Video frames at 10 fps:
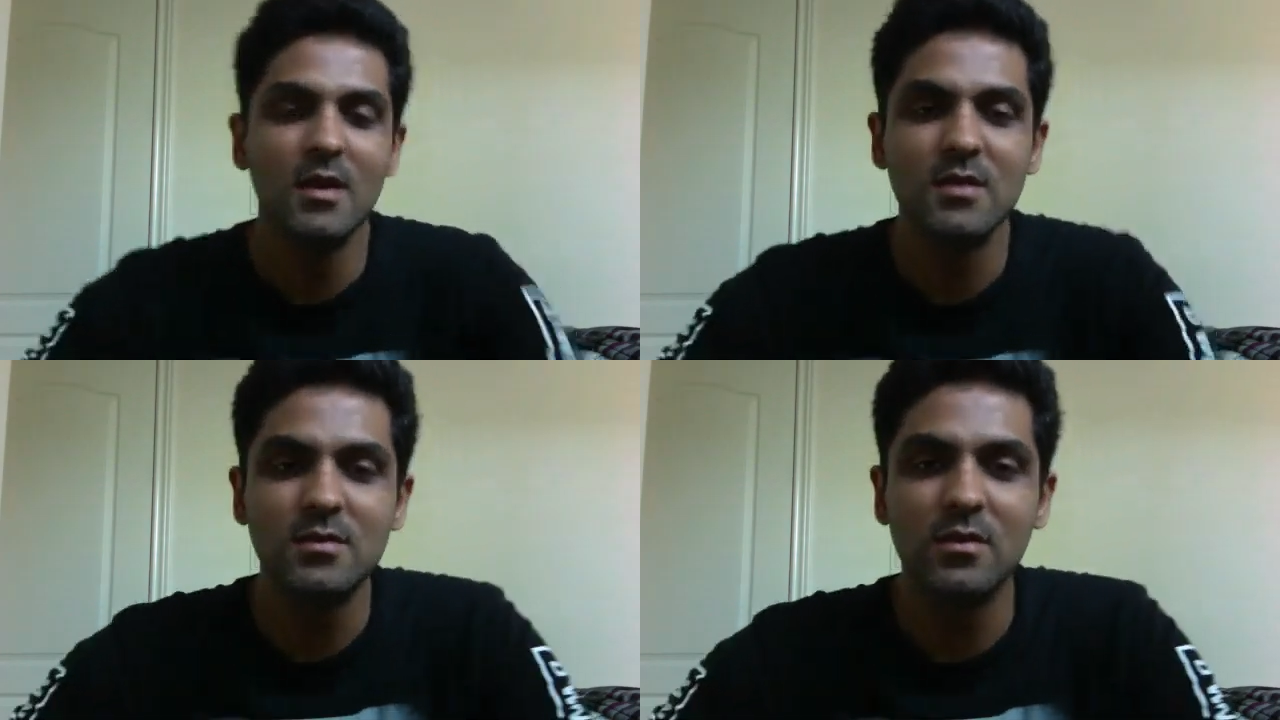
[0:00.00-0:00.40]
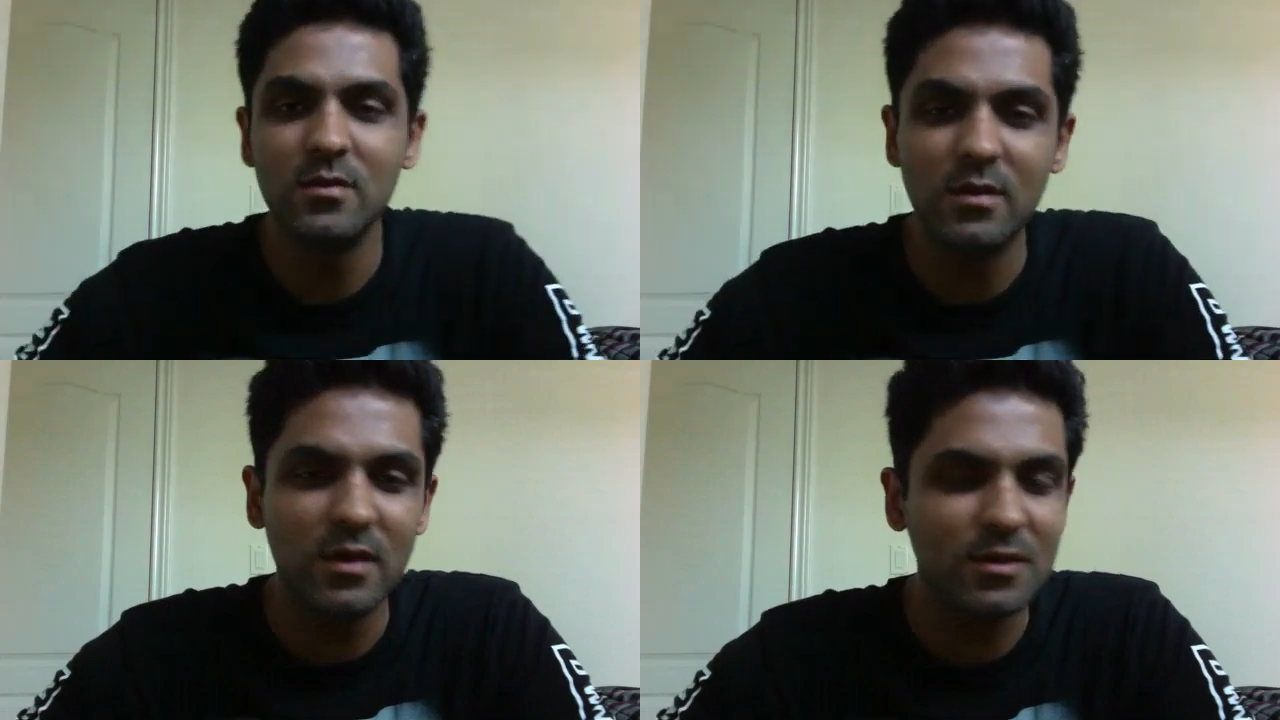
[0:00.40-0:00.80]
So
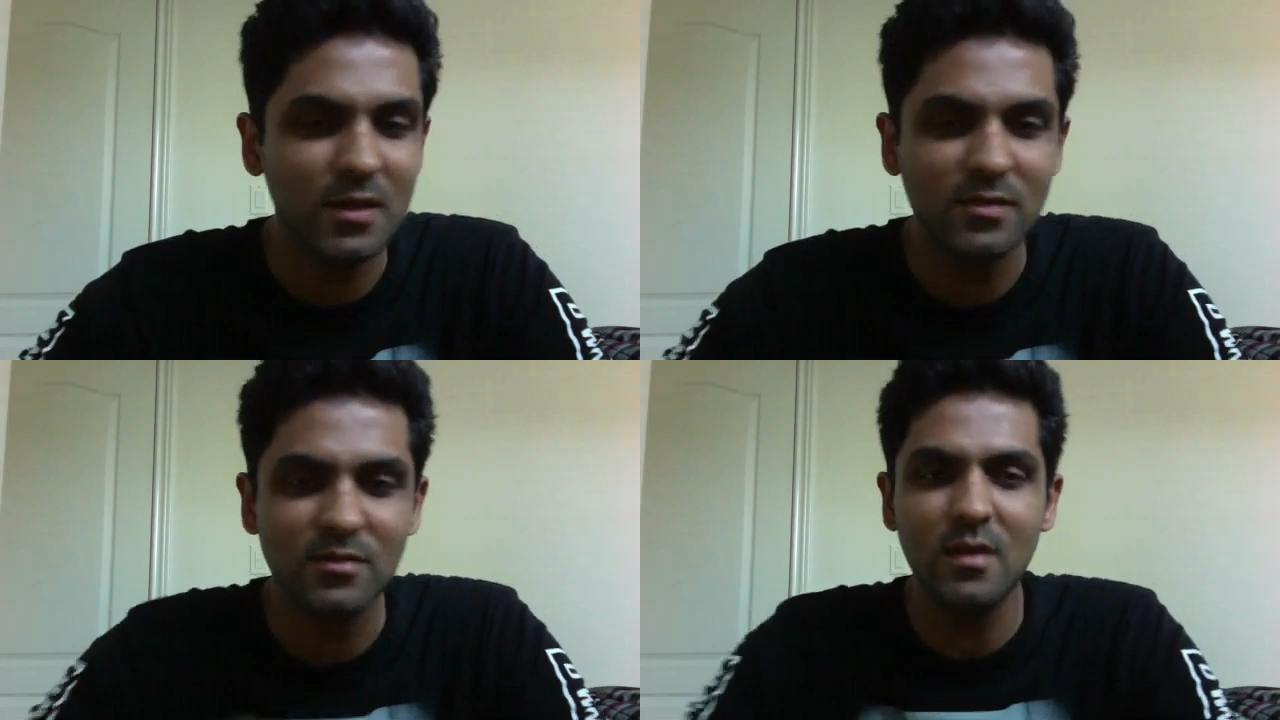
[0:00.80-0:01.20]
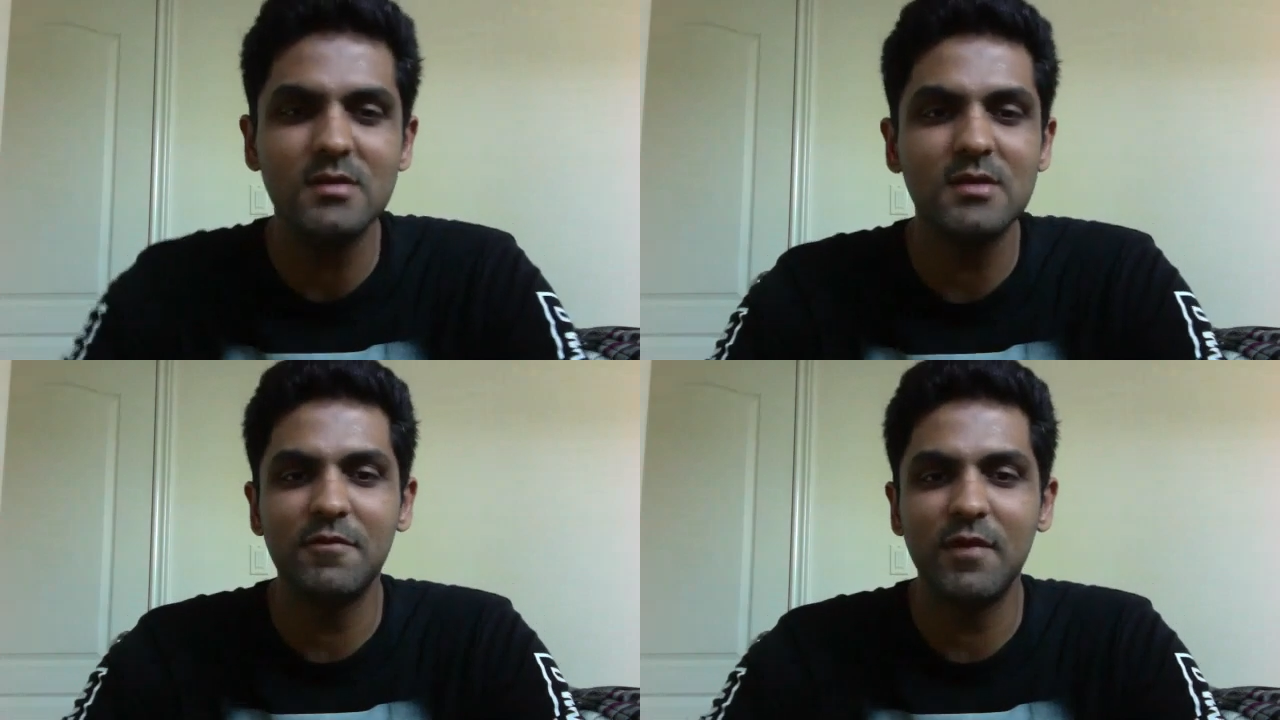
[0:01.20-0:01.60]
nakshatras
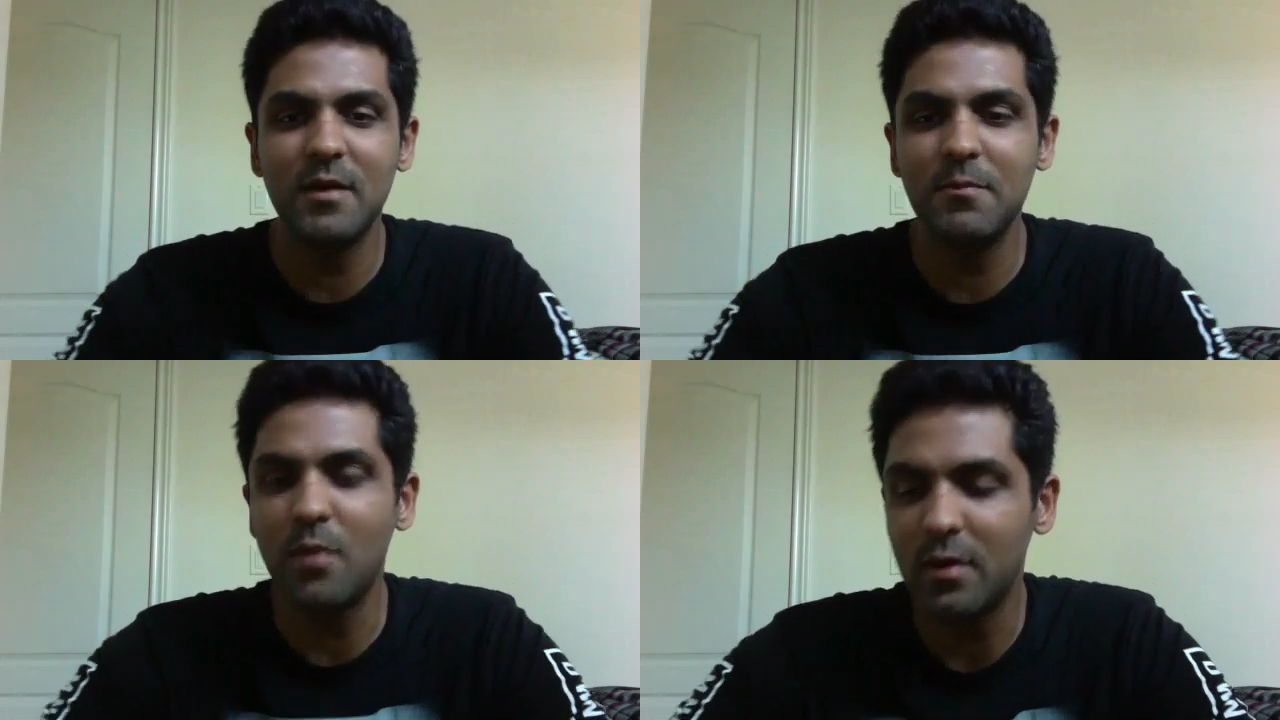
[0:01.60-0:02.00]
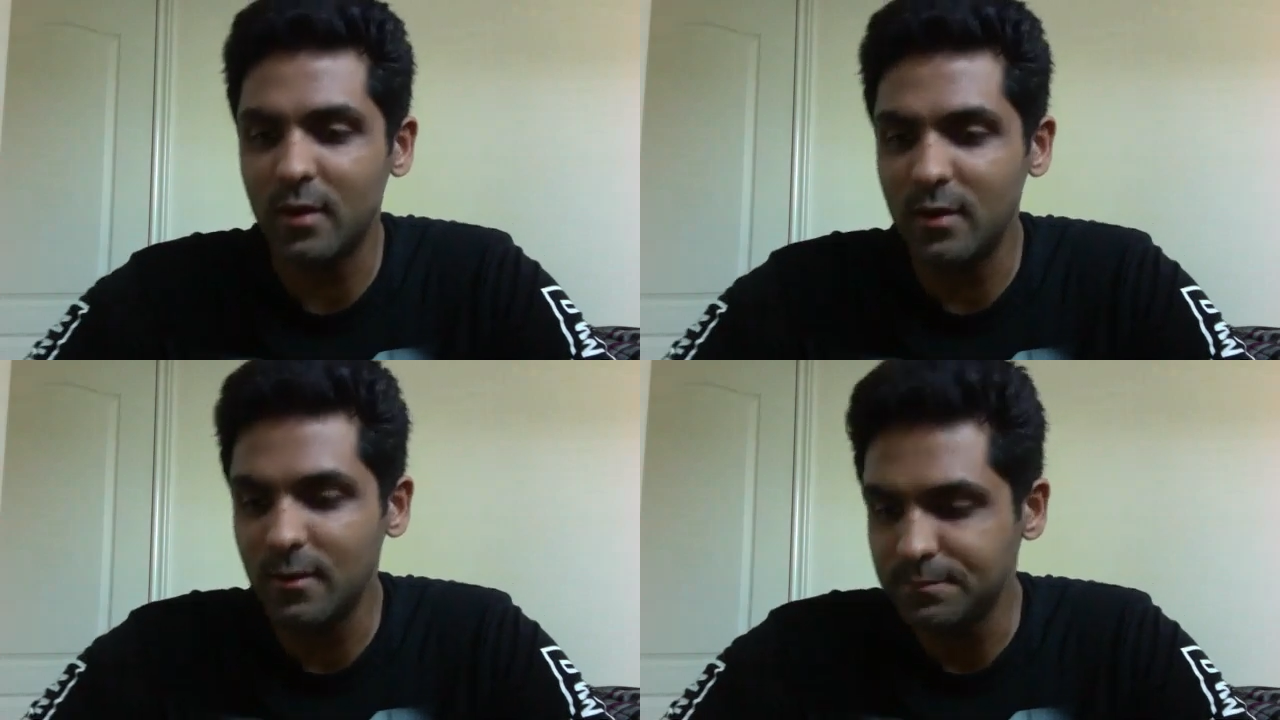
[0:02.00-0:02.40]
are very important.